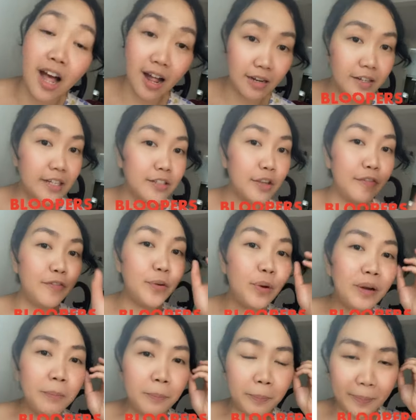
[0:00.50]
Alright, so if you
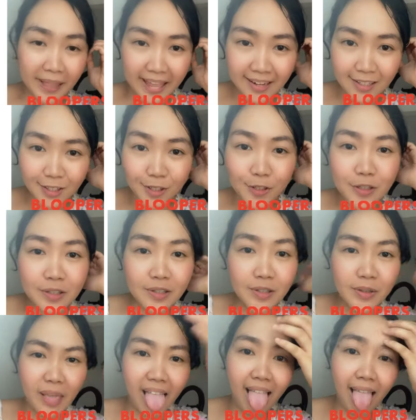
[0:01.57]
are planning
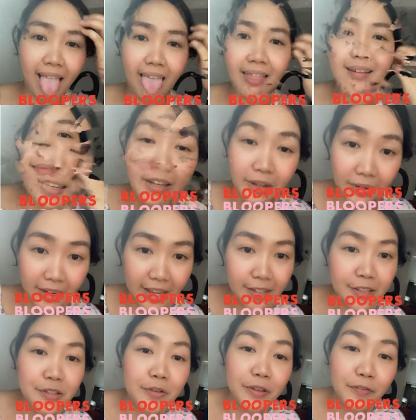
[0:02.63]
to...
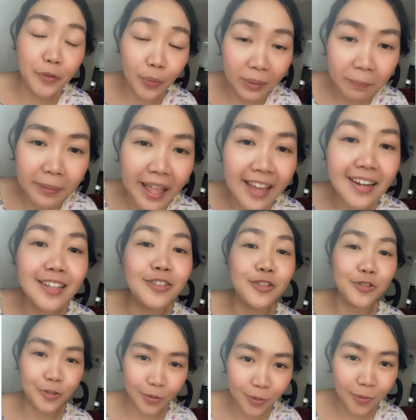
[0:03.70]
Okay, so if you are planning to
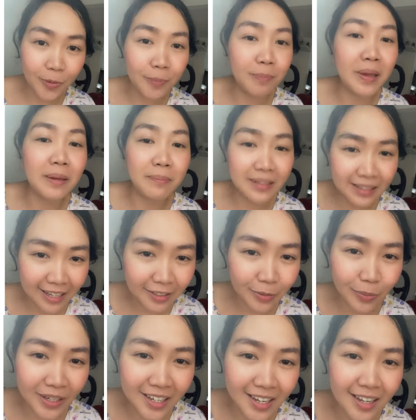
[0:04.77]
do
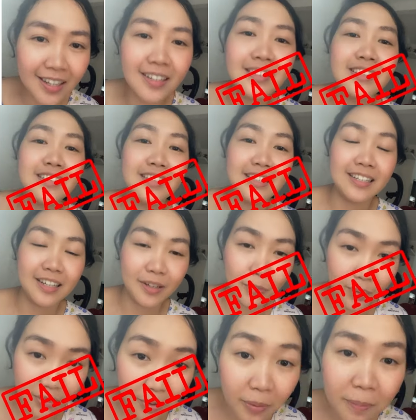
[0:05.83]
baby-led weaning
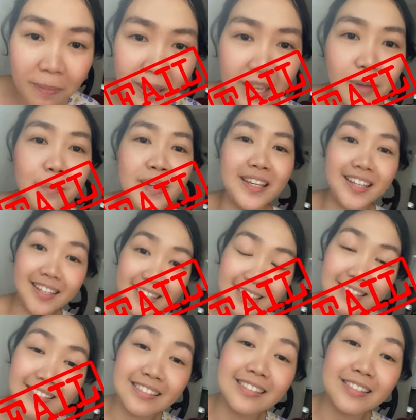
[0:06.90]
with your
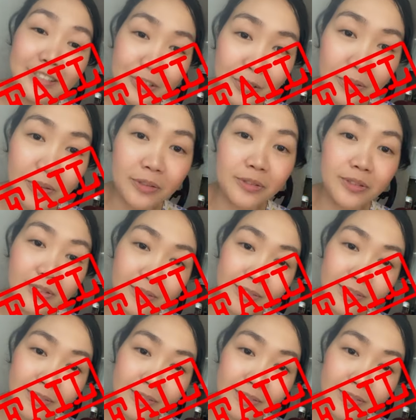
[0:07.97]
baby, so...